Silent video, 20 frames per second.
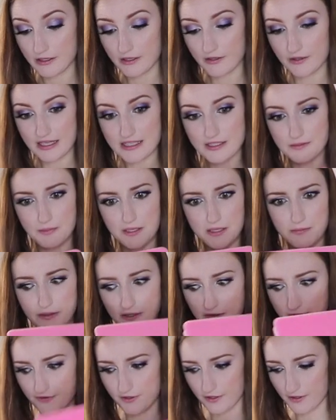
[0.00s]
Oh, that's a big
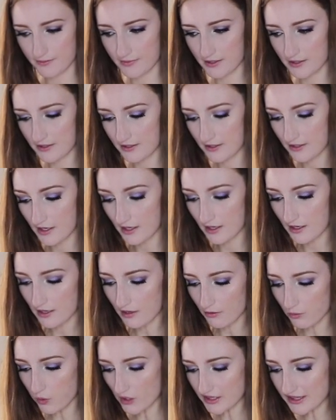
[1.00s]
bit of foam.
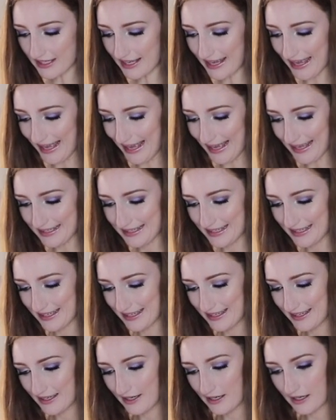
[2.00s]
What the heck?
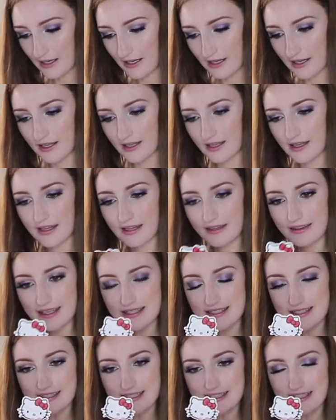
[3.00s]

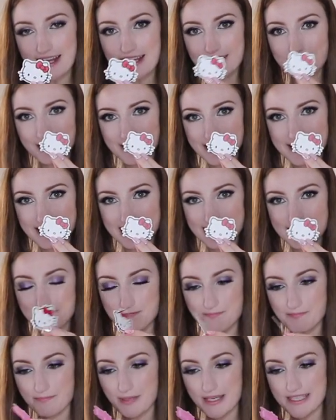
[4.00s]
There's a little Hello
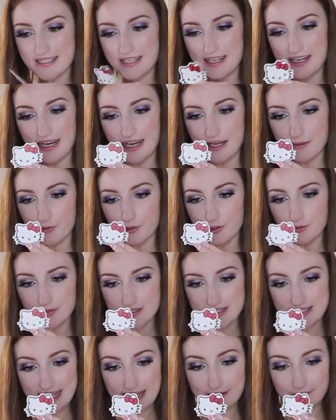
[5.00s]
Kitty piece of cardboard
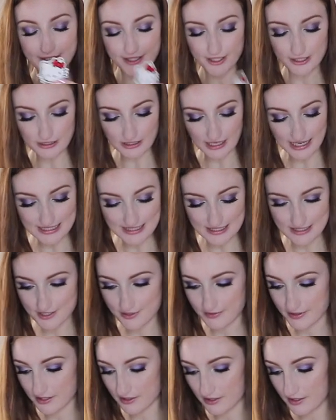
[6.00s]
with Sanrio
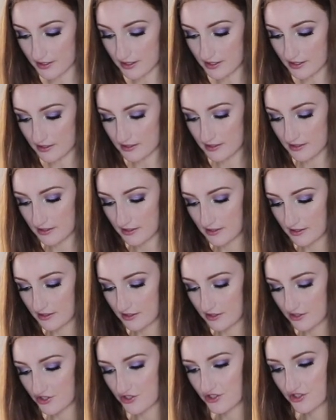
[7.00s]
license written on it.
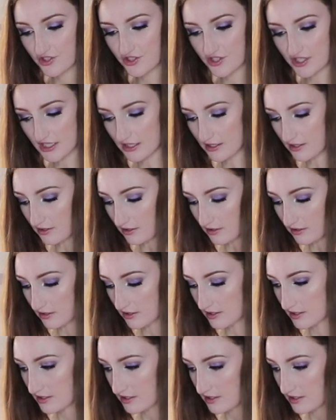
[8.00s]
Gel.